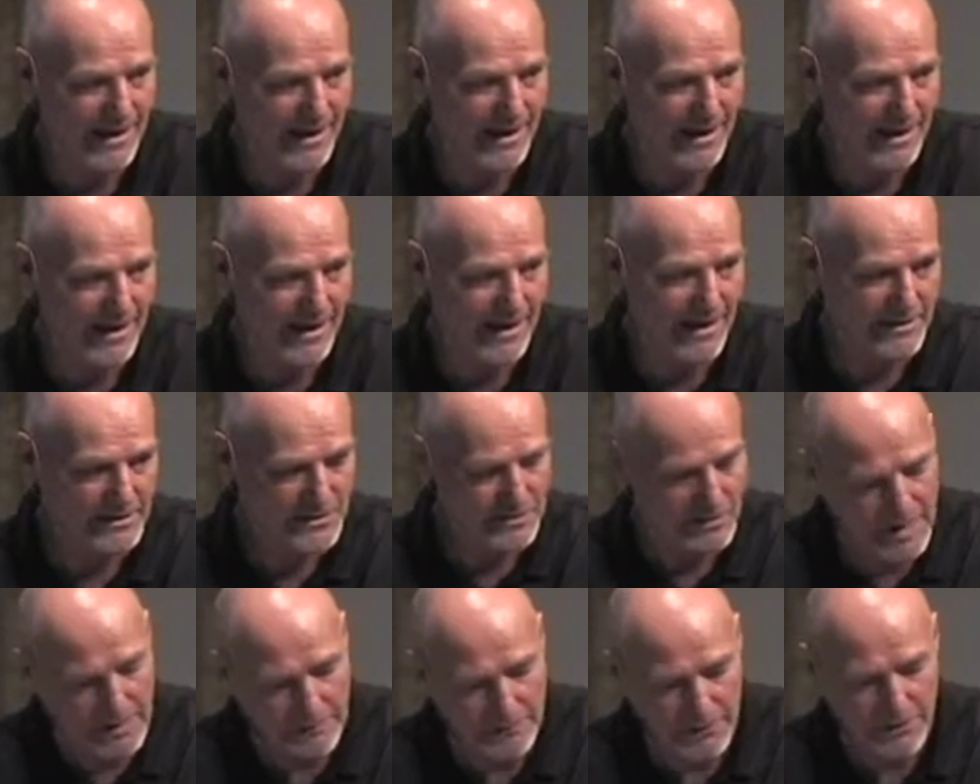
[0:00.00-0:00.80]
Uh, and
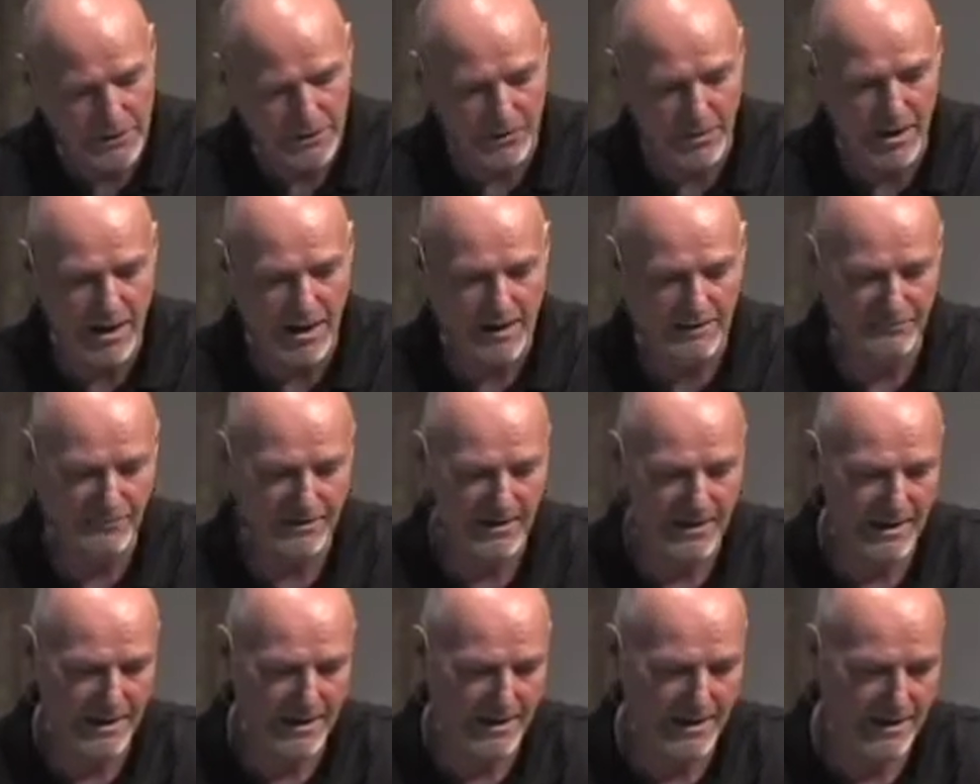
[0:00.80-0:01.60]
Strat would go off
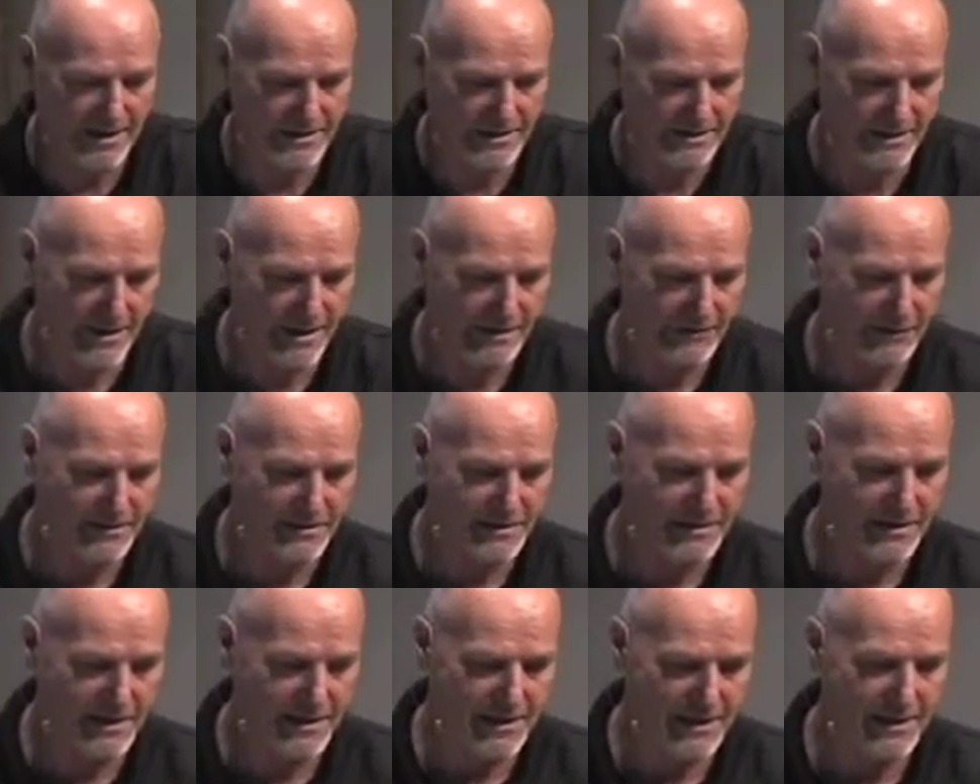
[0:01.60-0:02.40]
uh, as often
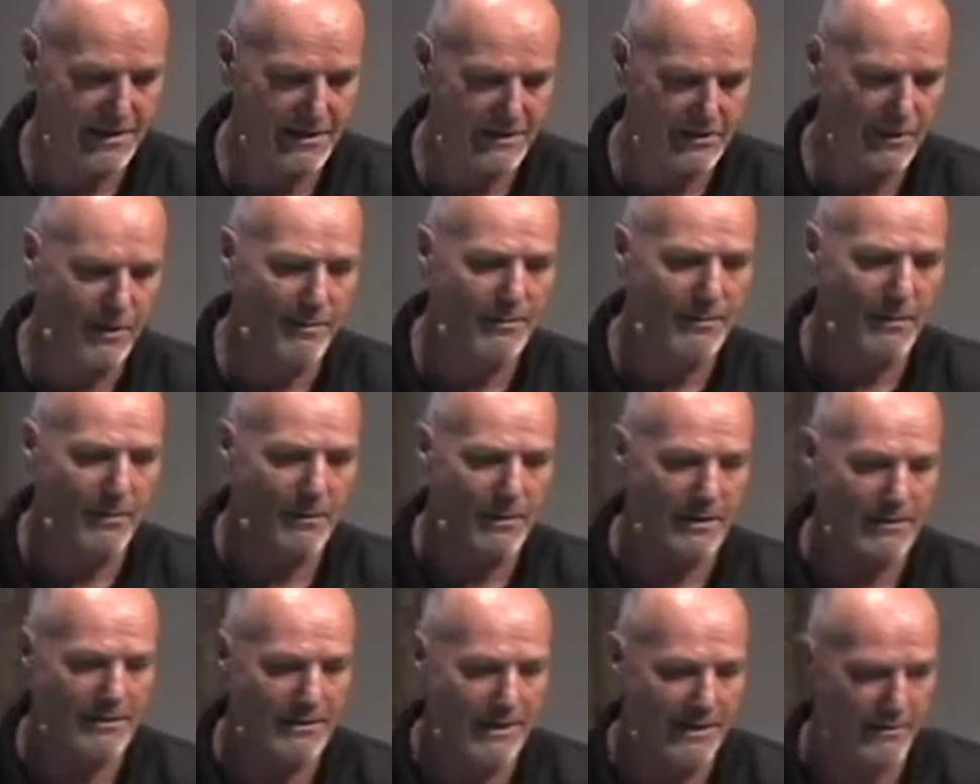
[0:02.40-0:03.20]
as he could. He told me
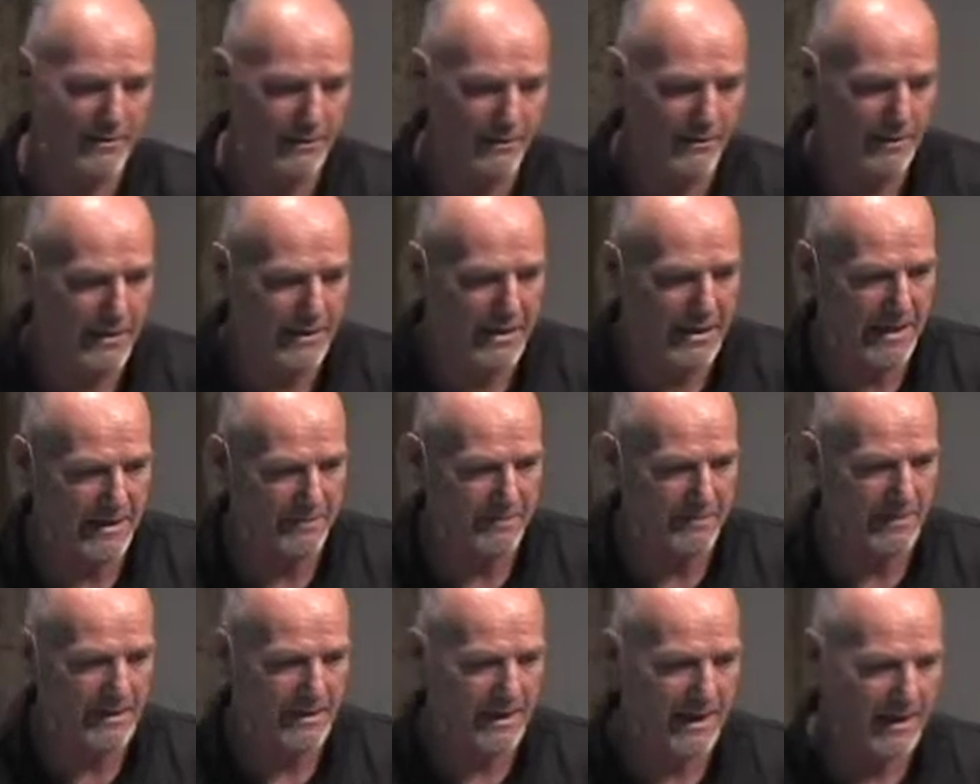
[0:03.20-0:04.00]
one time the Lord
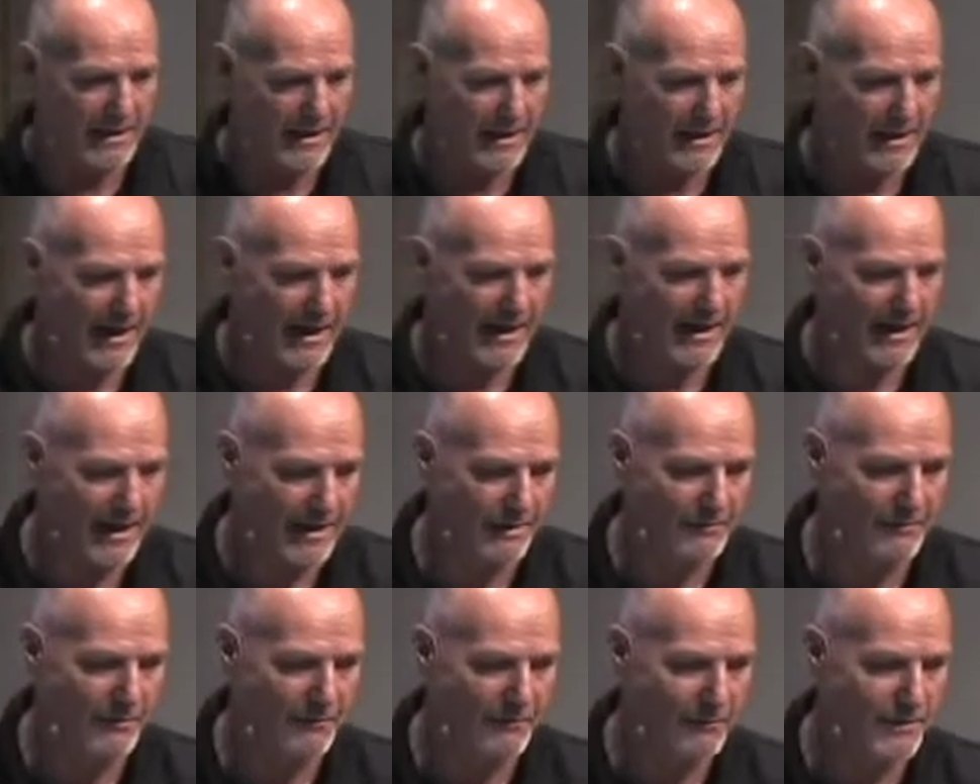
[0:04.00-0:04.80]
came, uh, kind of
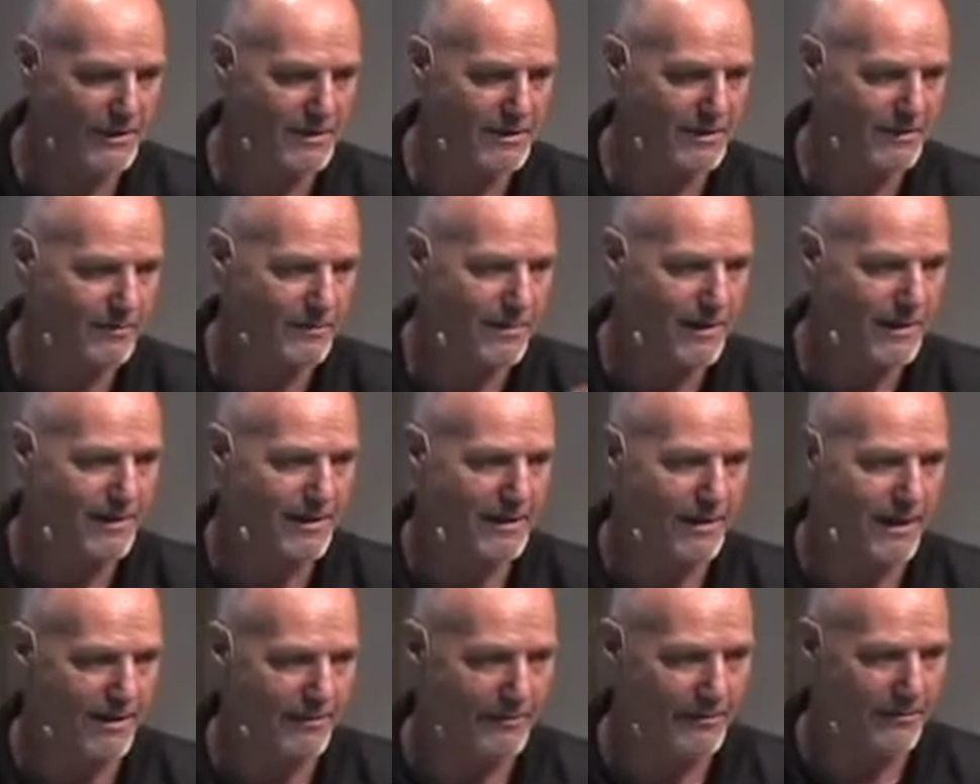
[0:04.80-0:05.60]
gave him a vision, being
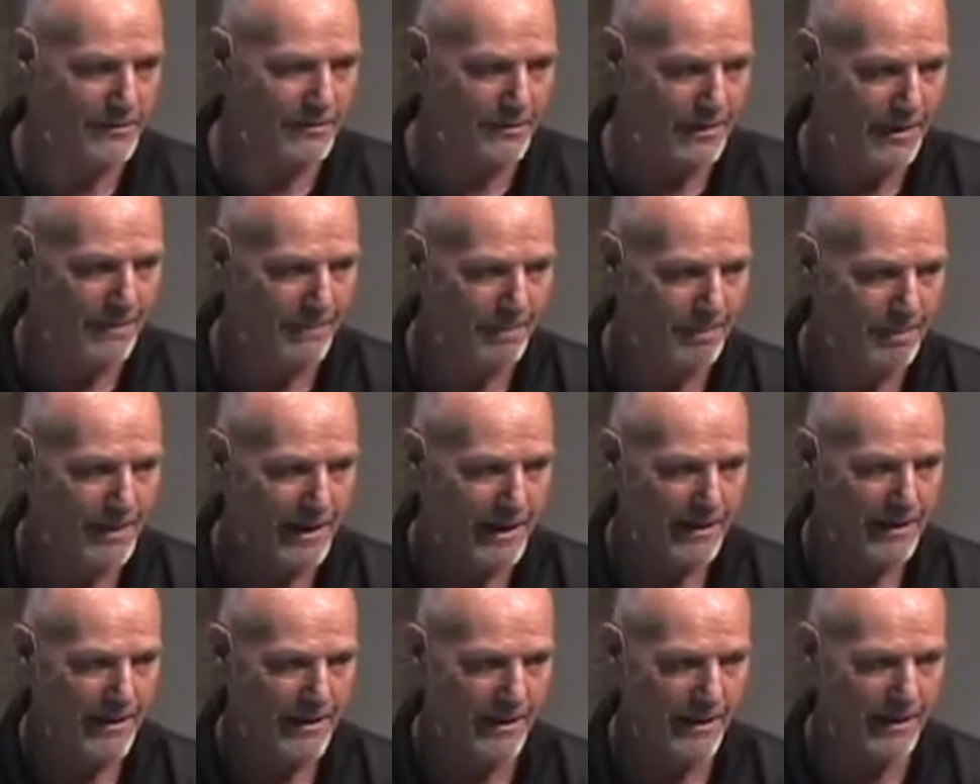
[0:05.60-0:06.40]
there with
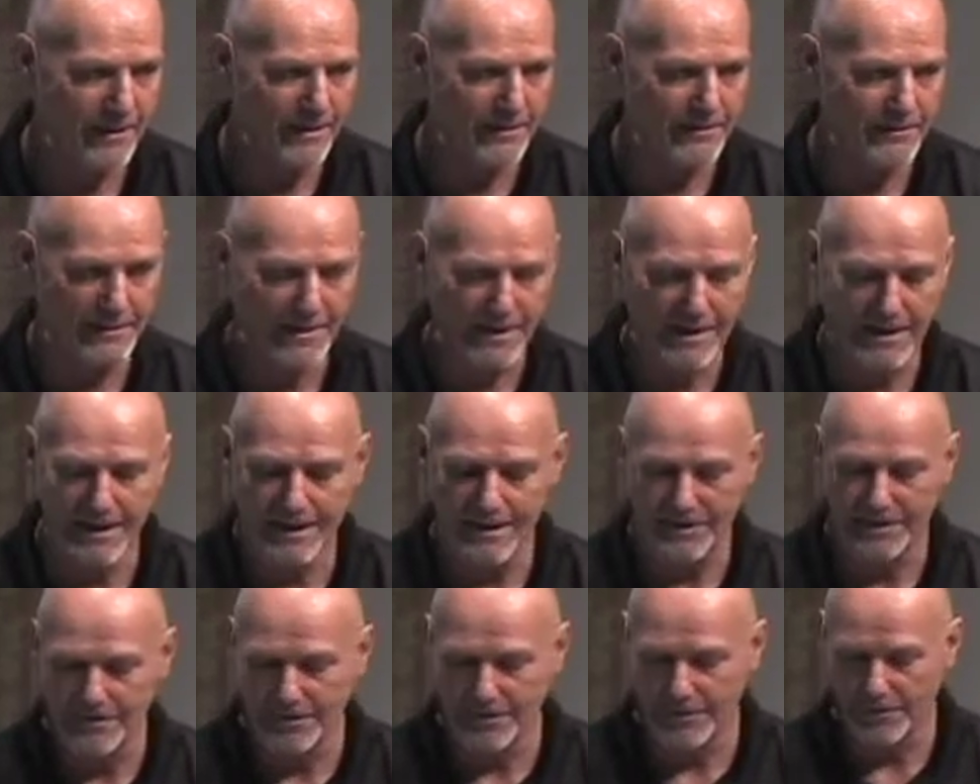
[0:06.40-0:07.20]
all of the
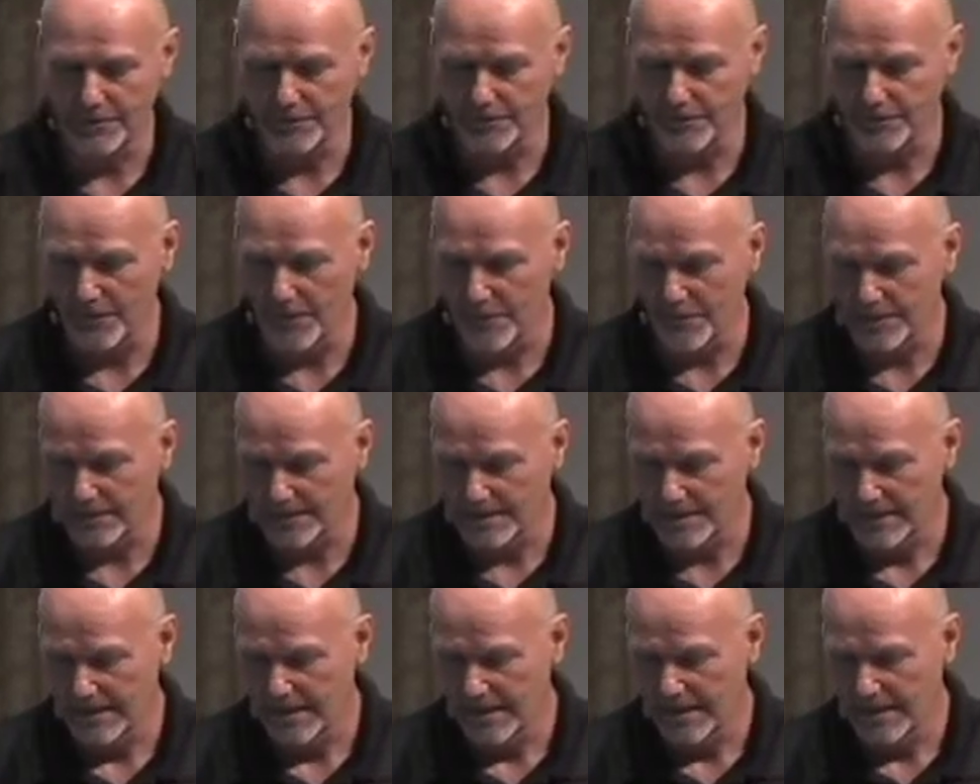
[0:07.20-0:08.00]
older folks.